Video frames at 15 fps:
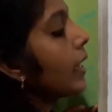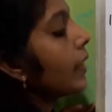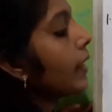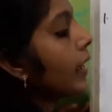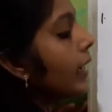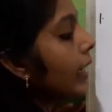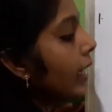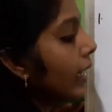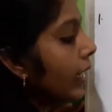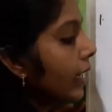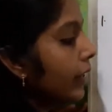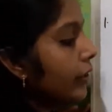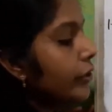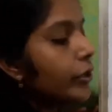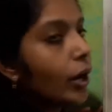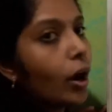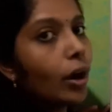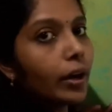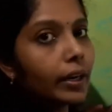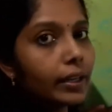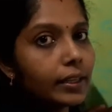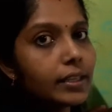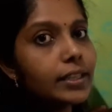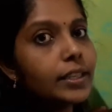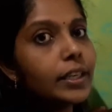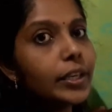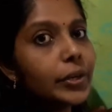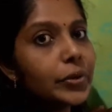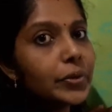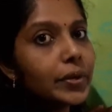the current drawn in the
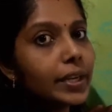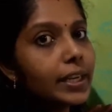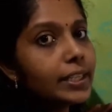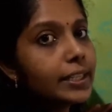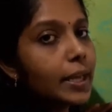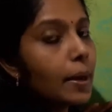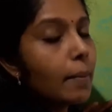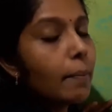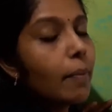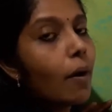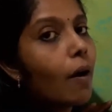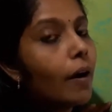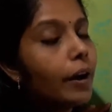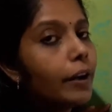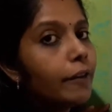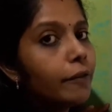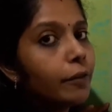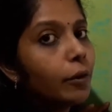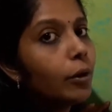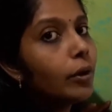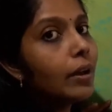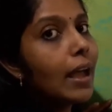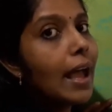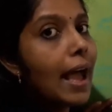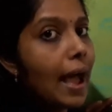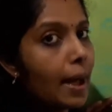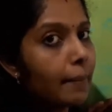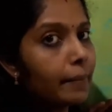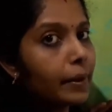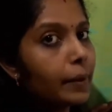circuit is 0.4
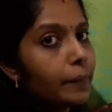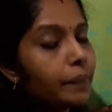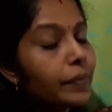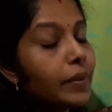ampere.